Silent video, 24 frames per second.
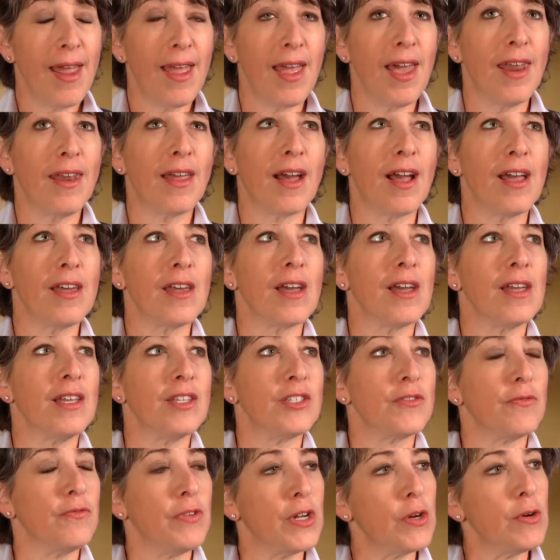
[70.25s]
And
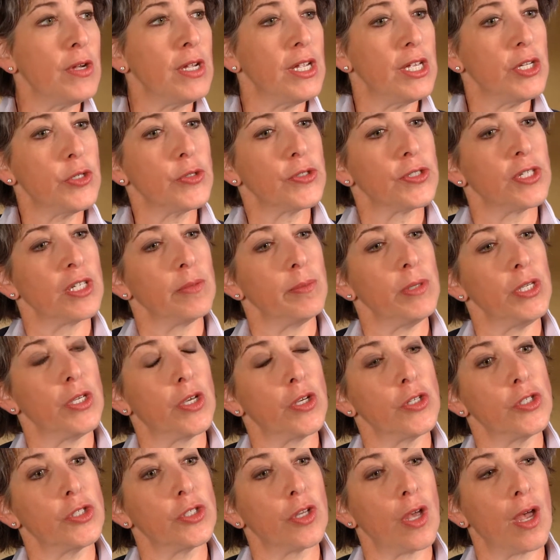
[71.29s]
it's very interesting
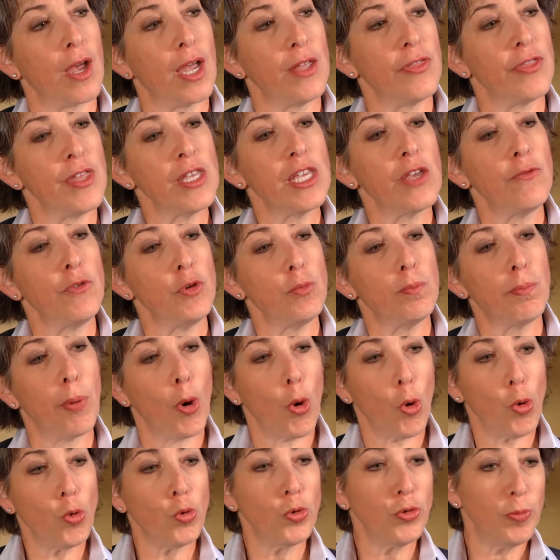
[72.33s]
because I think if you
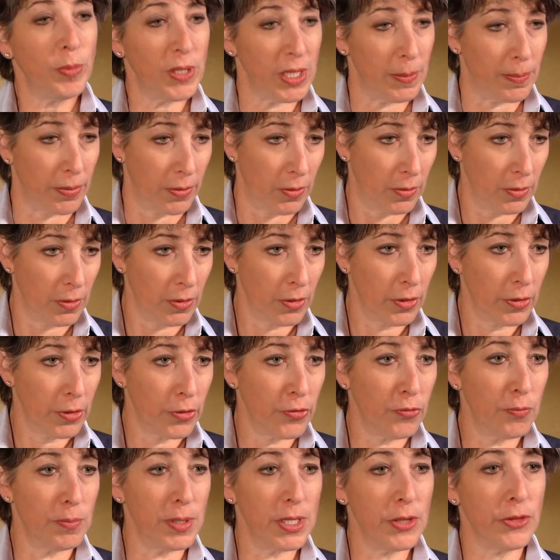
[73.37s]
polled people
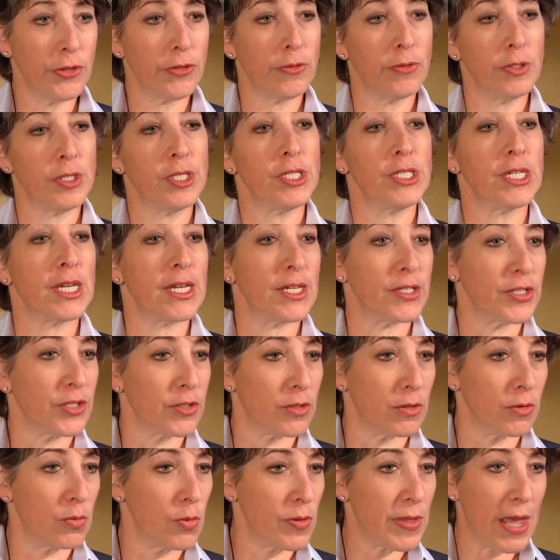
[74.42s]
who've been through a
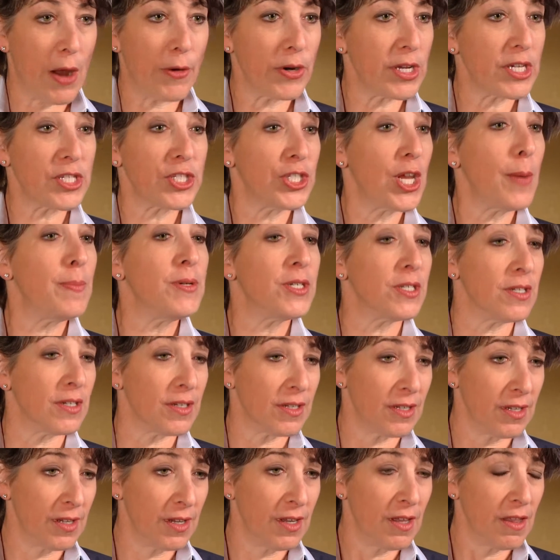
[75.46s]
disaster, without
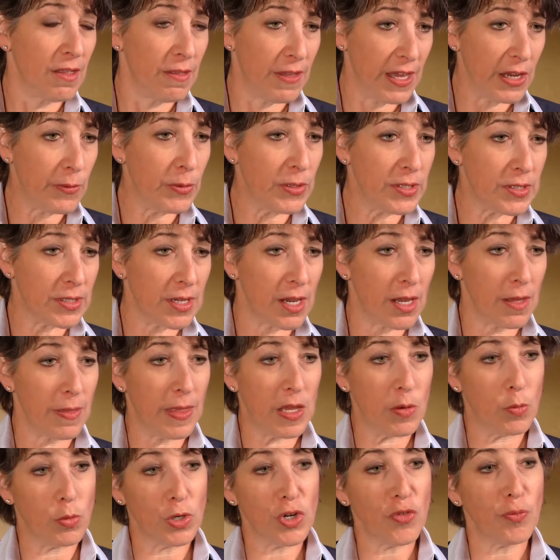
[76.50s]
exception, they would say
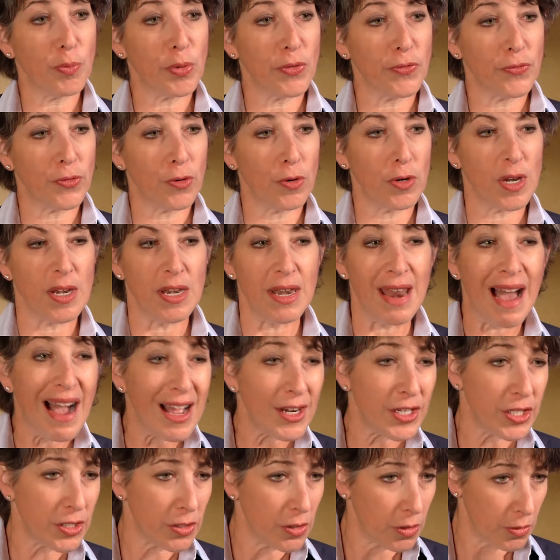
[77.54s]
they would have preferred
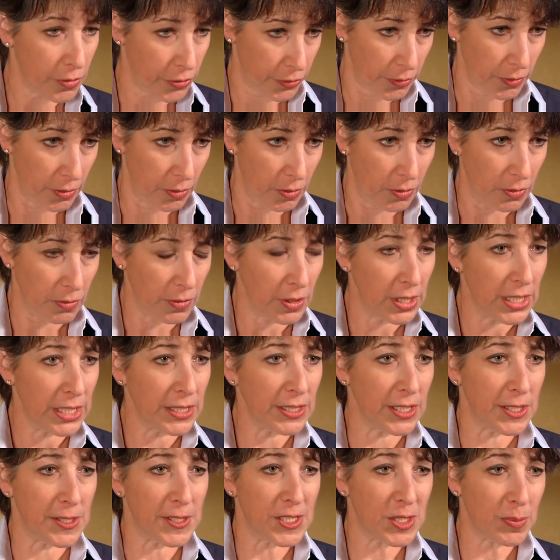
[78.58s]
not to go through
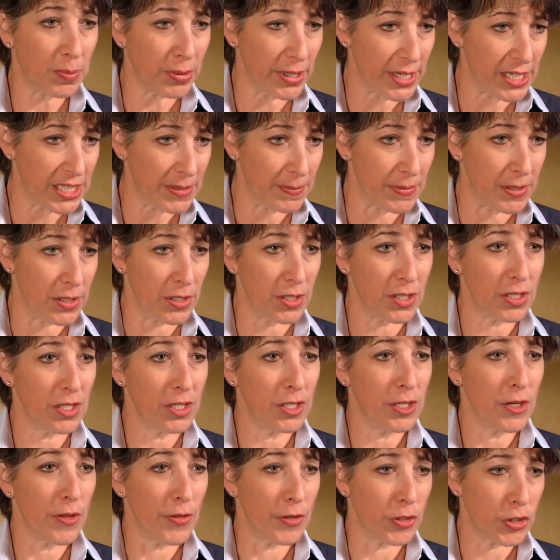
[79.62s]
the displacement,
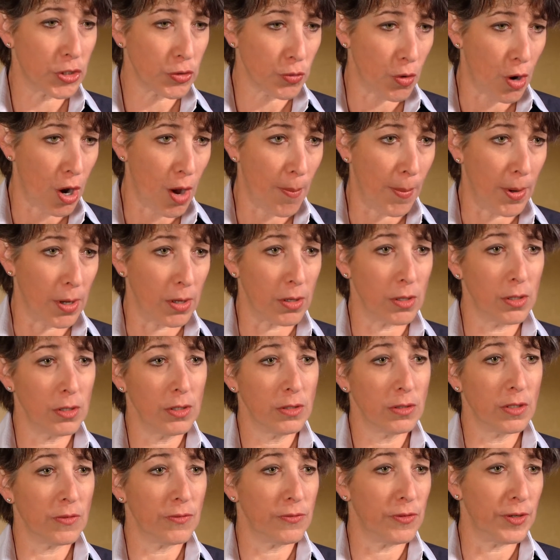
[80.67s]
the trauma,
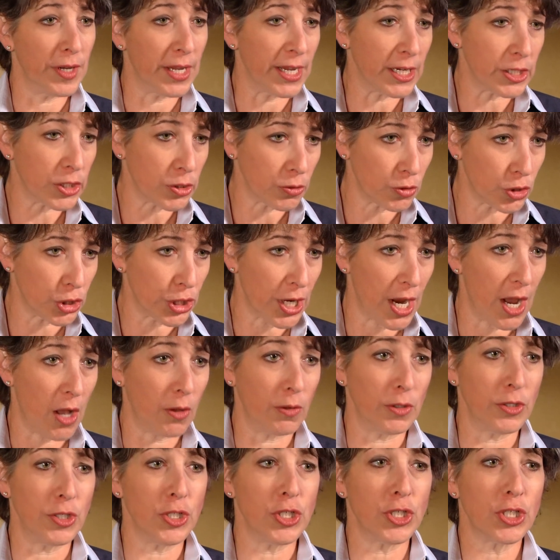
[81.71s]
the financial
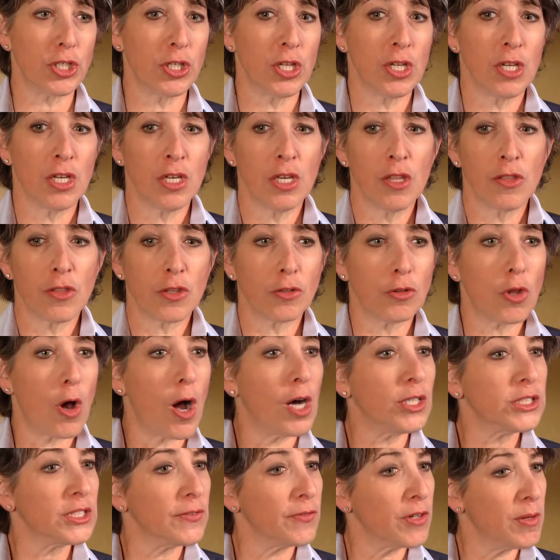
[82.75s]
challenge, the
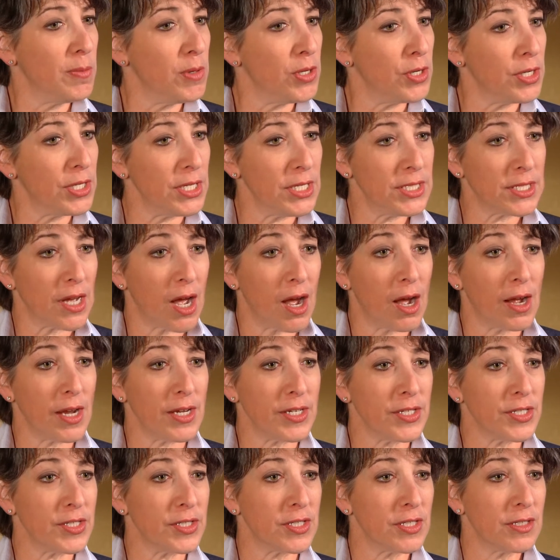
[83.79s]
loss of community
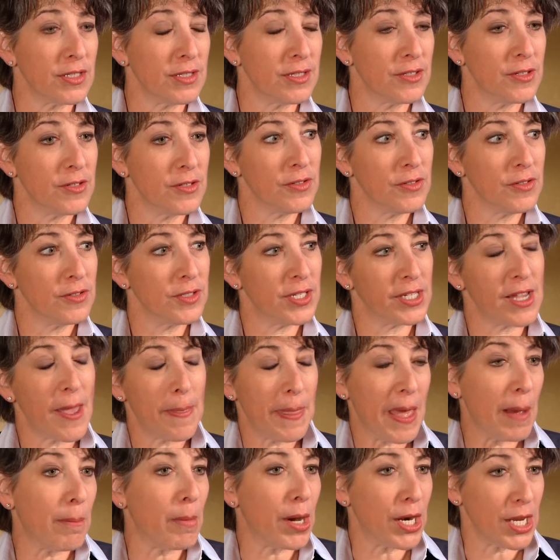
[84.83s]
ties to get
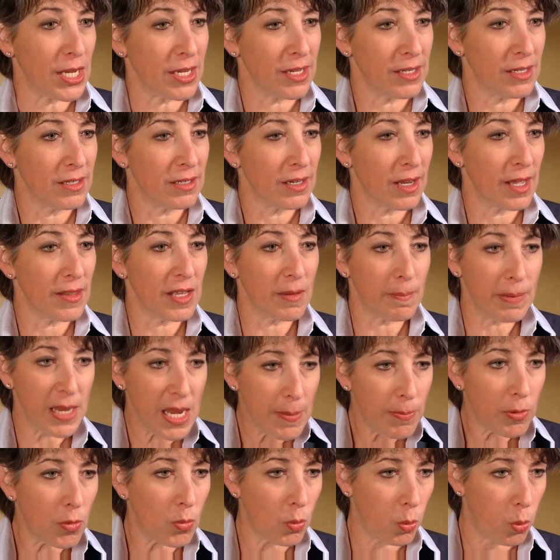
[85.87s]
that money. I think
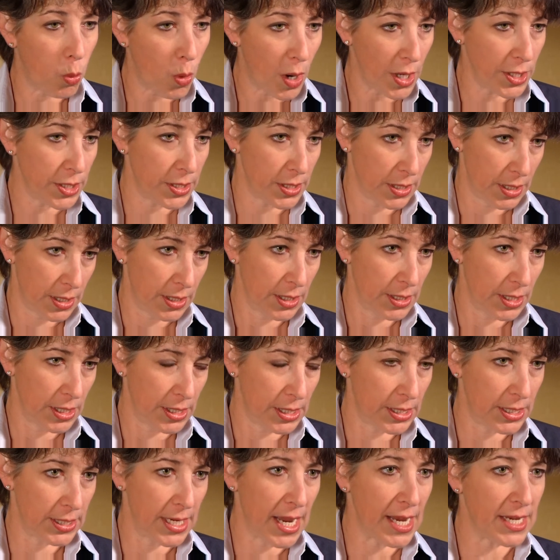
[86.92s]
people want to
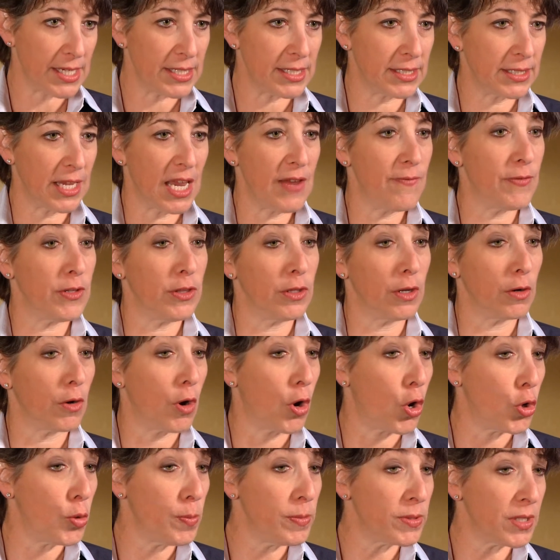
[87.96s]
stay safe in their
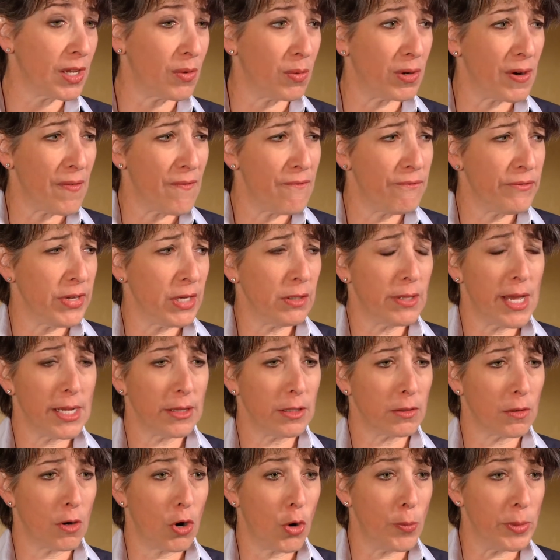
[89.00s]
homes. They want to feel like
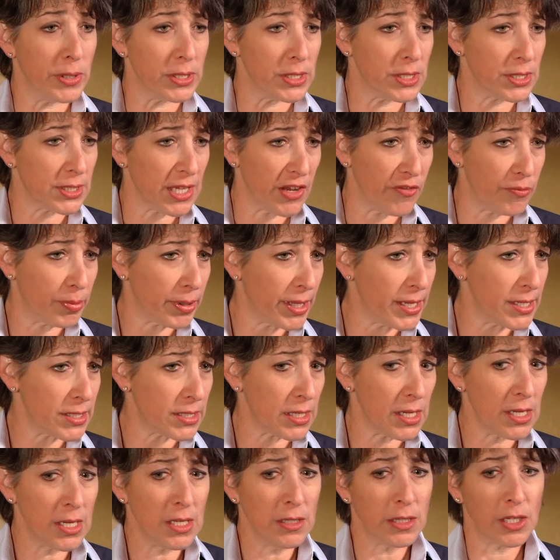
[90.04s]
their home is a safe place.
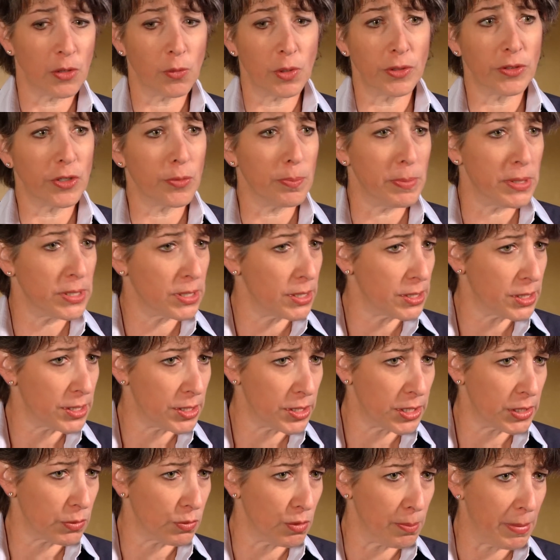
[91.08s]
They want their
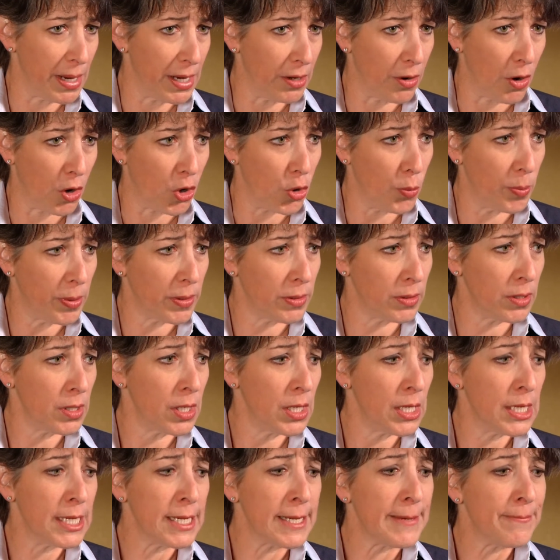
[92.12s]
businesses to remain open.
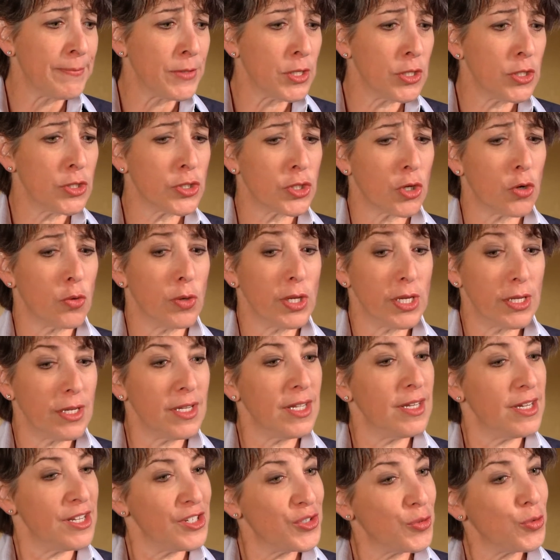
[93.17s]
So
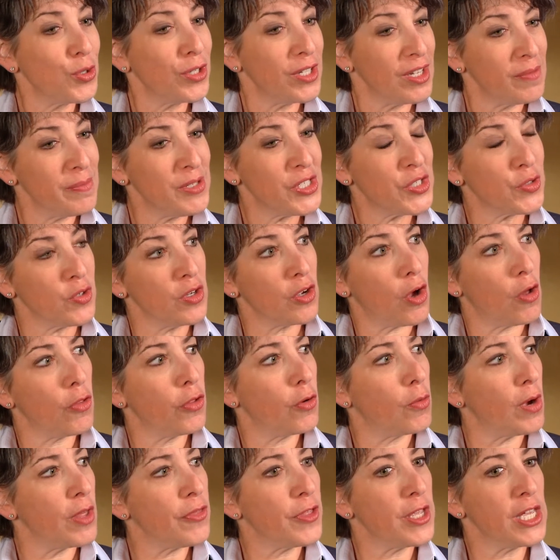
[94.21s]
it is really a mystery,
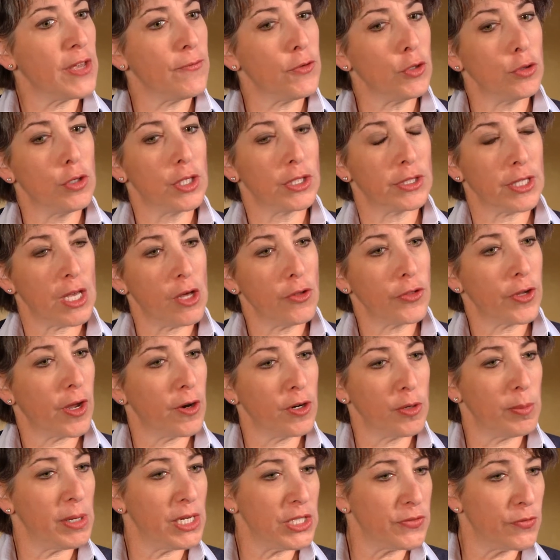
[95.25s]
although I think if you look at the
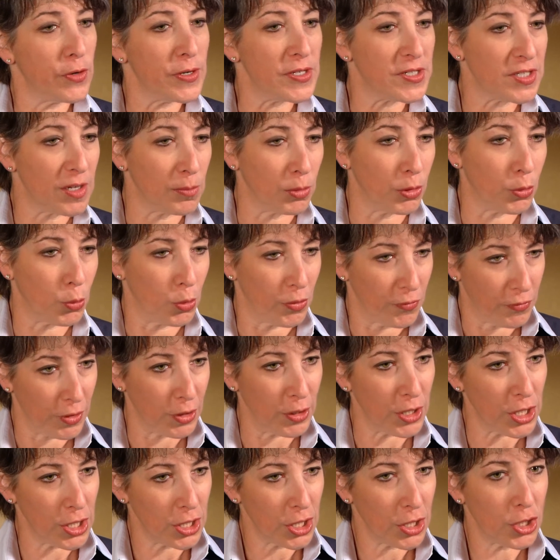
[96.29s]
healthcare debate, it's very similar. We're
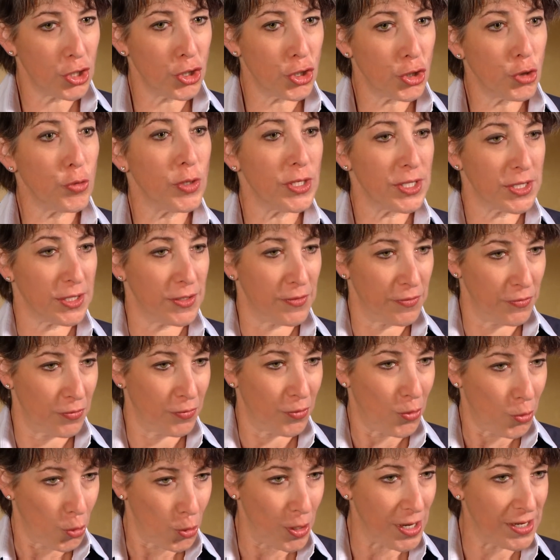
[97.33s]
very
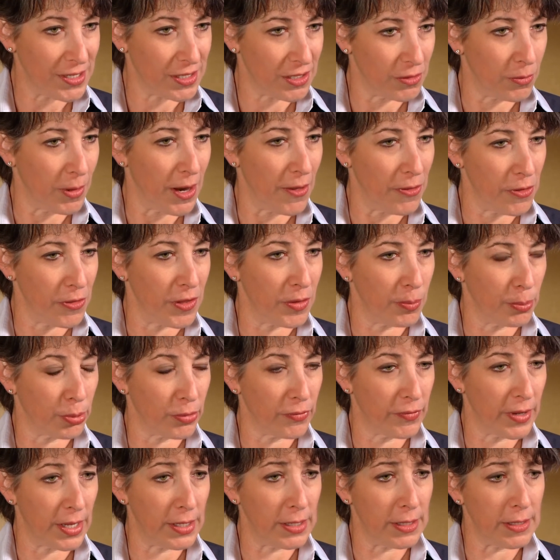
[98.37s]
curative-oriented rather than
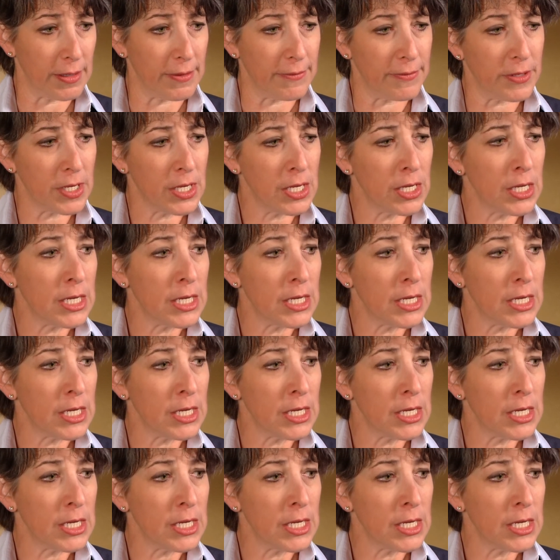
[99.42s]
preventative.